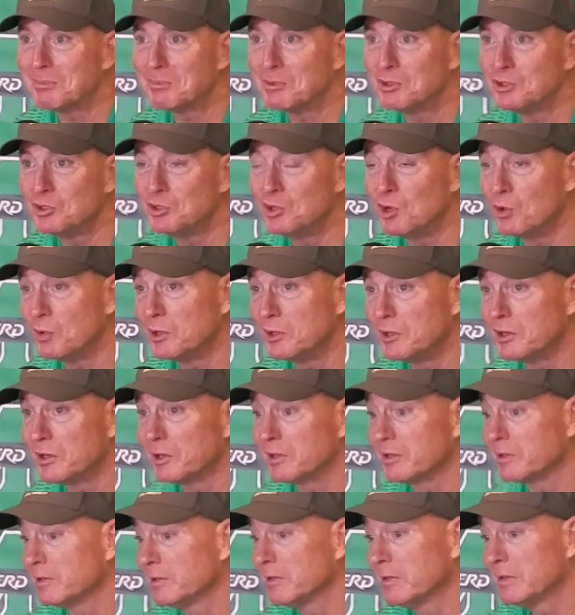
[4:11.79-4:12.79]
And you go in
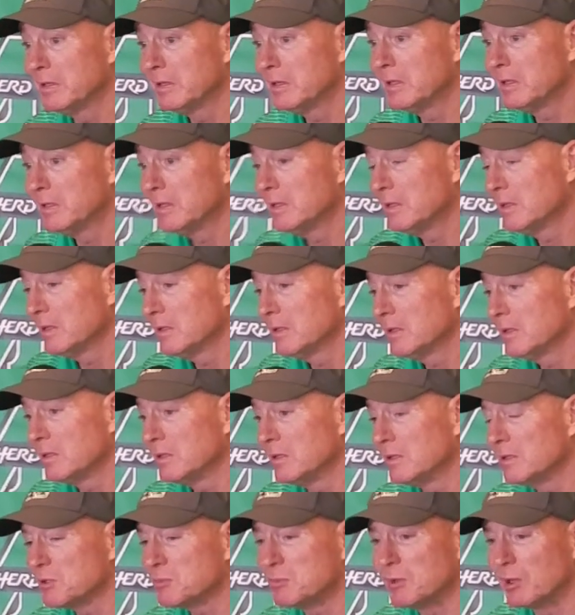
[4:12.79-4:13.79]
there,
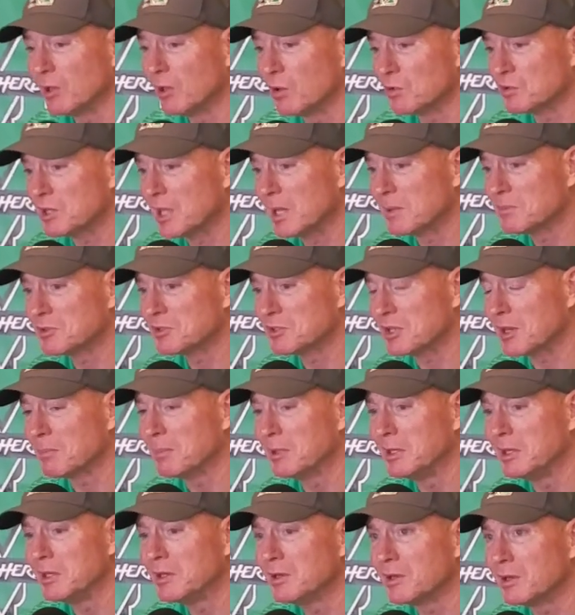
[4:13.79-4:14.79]
and it's been a long time since I've
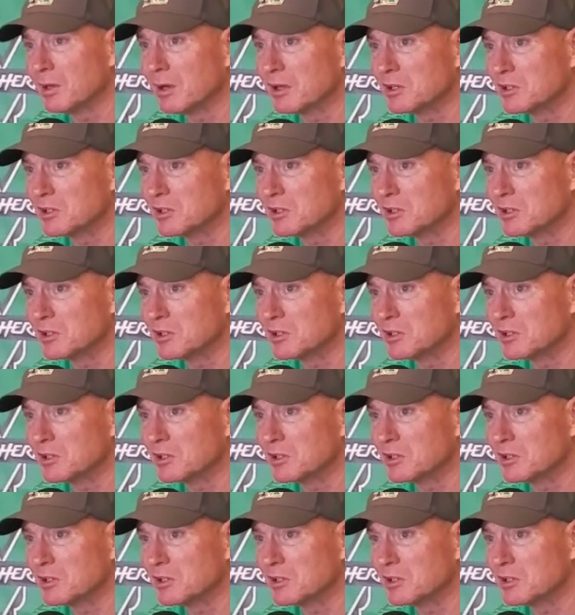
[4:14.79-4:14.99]
been in there.